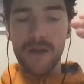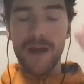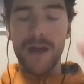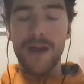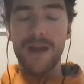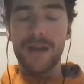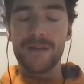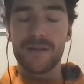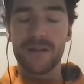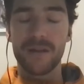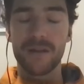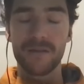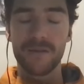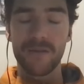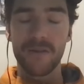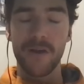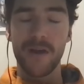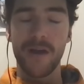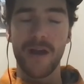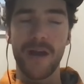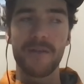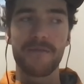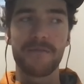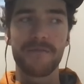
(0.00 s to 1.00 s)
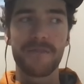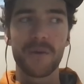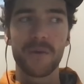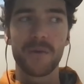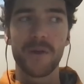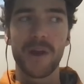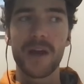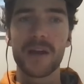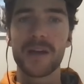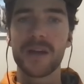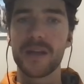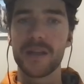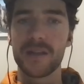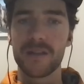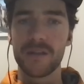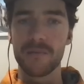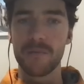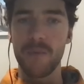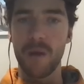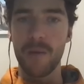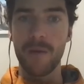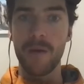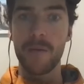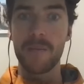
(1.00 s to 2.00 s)
And I feel lucky that
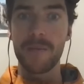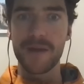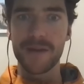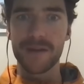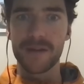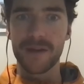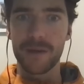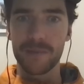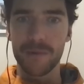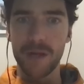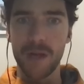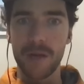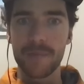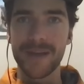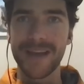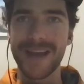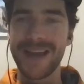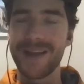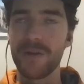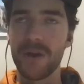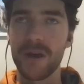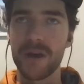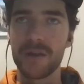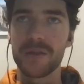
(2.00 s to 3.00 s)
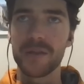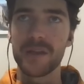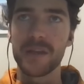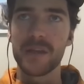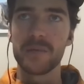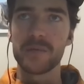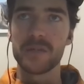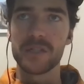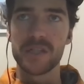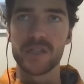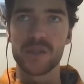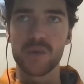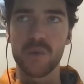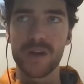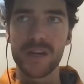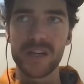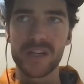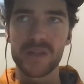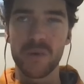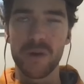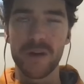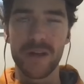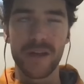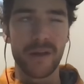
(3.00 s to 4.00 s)
my mum ended up coming out, I think it was in
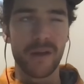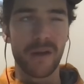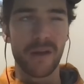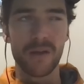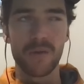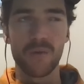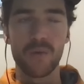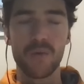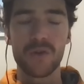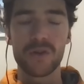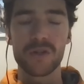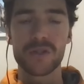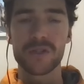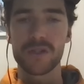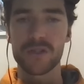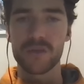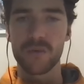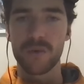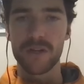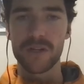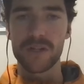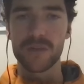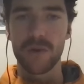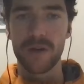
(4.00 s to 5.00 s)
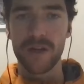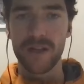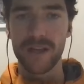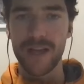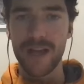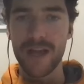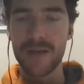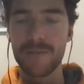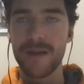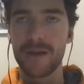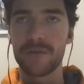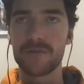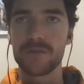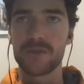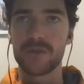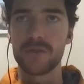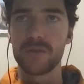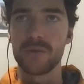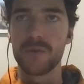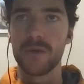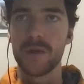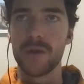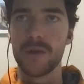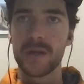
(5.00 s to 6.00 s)
2020, in like August of 2020, came out
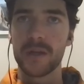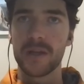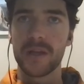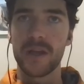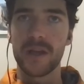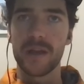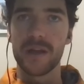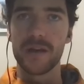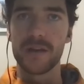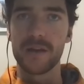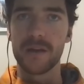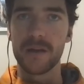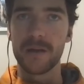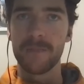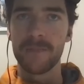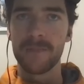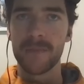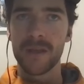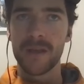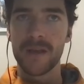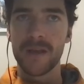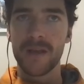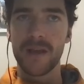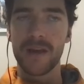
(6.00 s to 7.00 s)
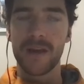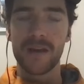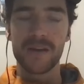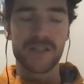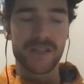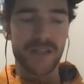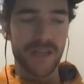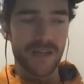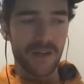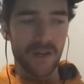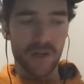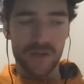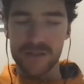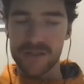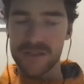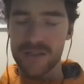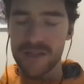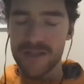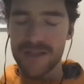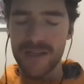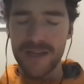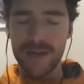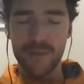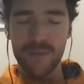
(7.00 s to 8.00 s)
to Canada. And I just said, look,
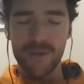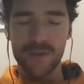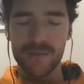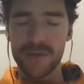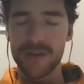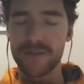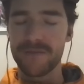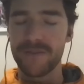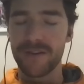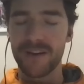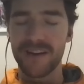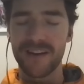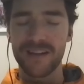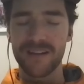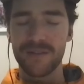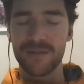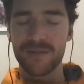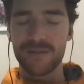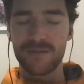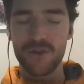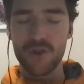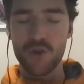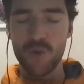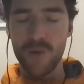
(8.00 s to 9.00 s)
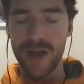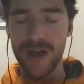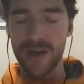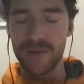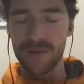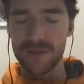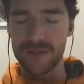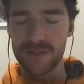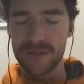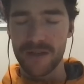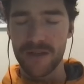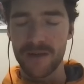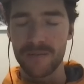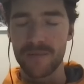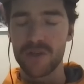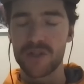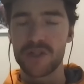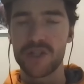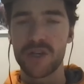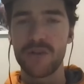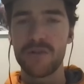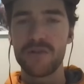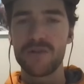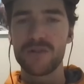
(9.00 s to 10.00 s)
sit down with me for like two hours. I'm going to
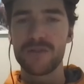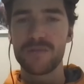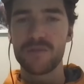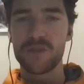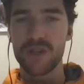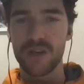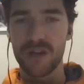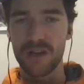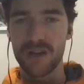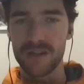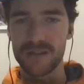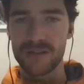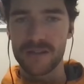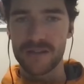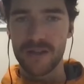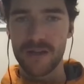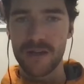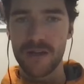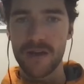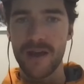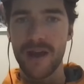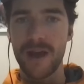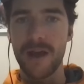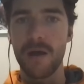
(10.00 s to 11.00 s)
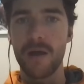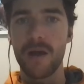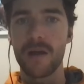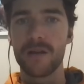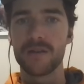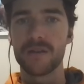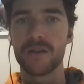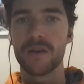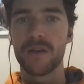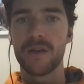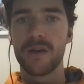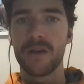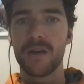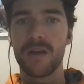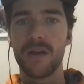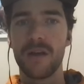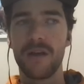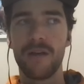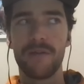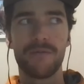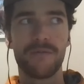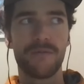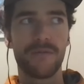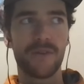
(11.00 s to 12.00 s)
show you some charts and
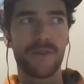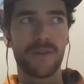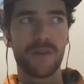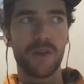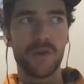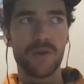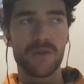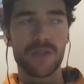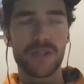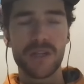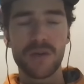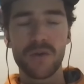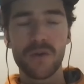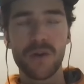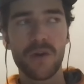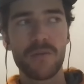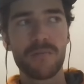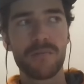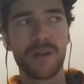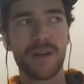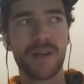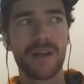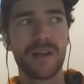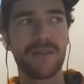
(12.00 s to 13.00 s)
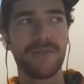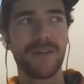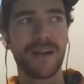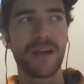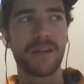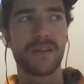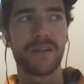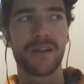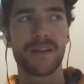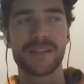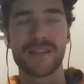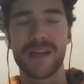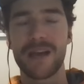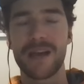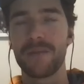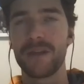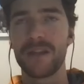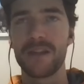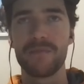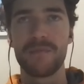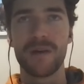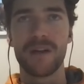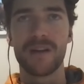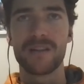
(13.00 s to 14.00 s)
if you still don't believe anything is happening,
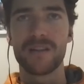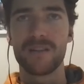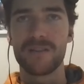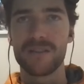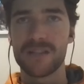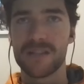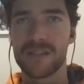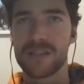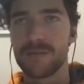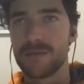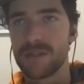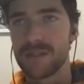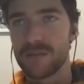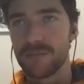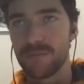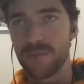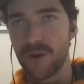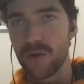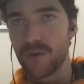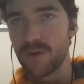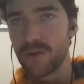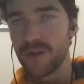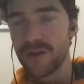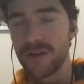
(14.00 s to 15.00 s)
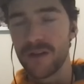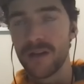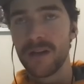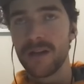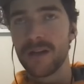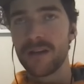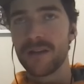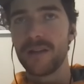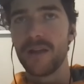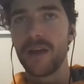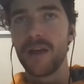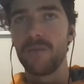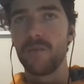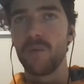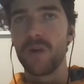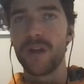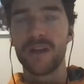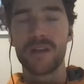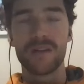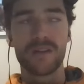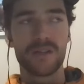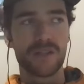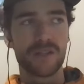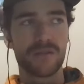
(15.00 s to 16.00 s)
the monetary system isn't broken, then we
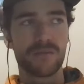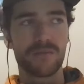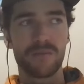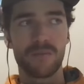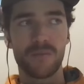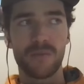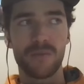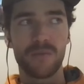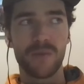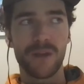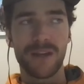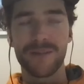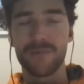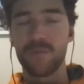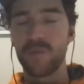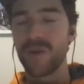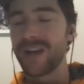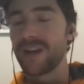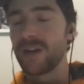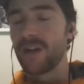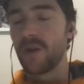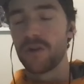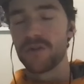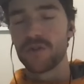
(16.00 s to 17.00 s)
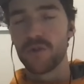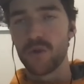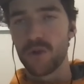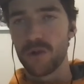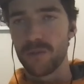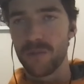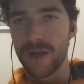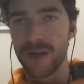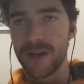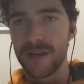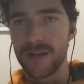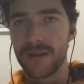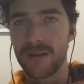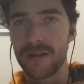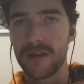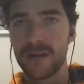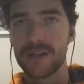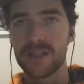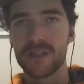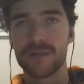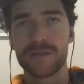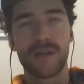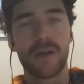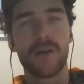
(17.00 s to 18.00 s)
can just we can we cannot talk about it.
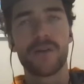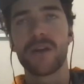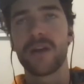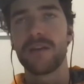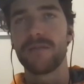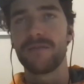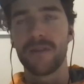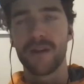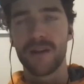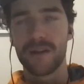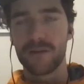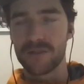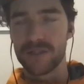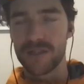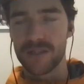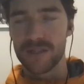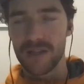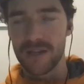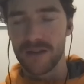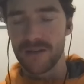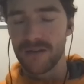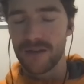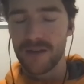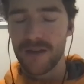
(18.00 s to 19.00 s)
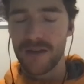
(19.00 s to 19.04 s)
She was like, okay, fine, I'll sit down.